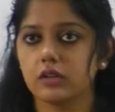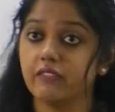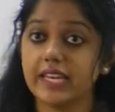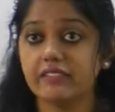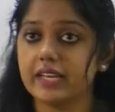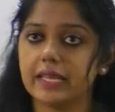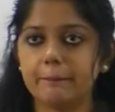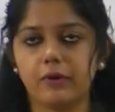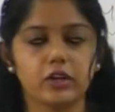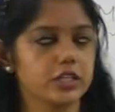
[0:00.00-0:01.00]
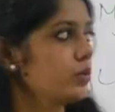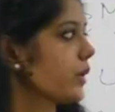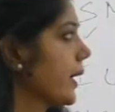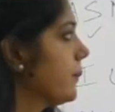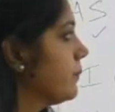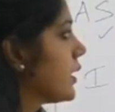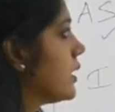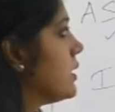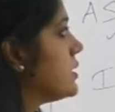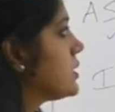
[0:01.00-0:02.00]
Very, very important, okay.
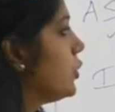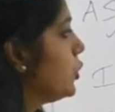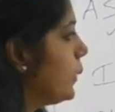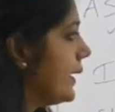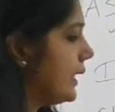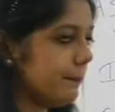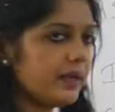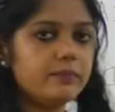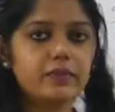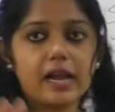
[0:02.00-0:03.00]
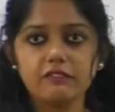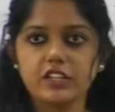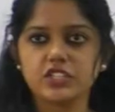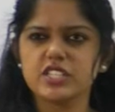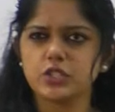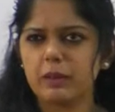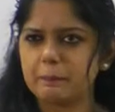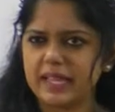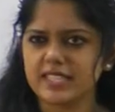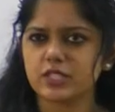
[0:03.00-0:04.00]
So UNEP conventions, you may
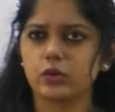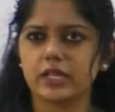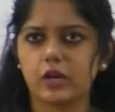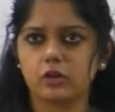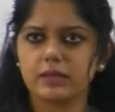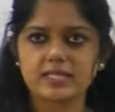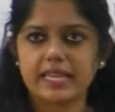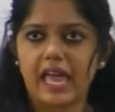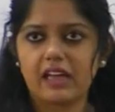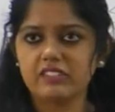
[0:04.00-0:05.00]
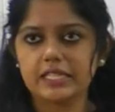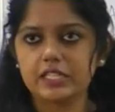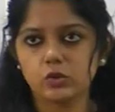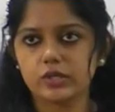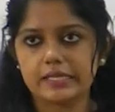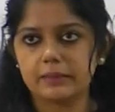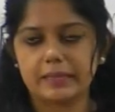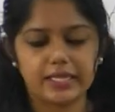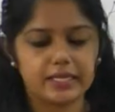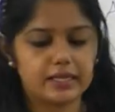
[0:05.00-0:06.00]
please note it down because I haven't included in the
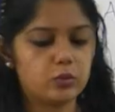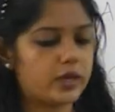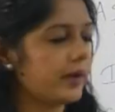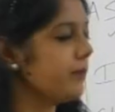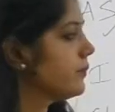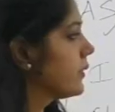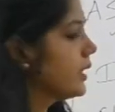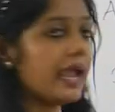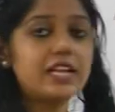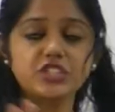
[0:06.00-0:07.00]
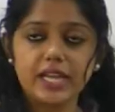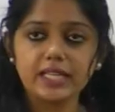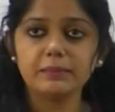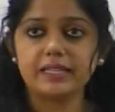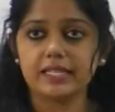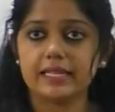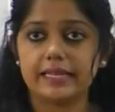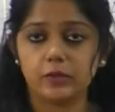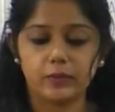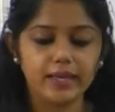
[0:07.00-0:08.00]
material, okay. I'll share the material
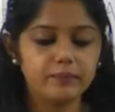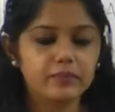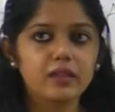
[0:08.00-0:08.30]
anyway.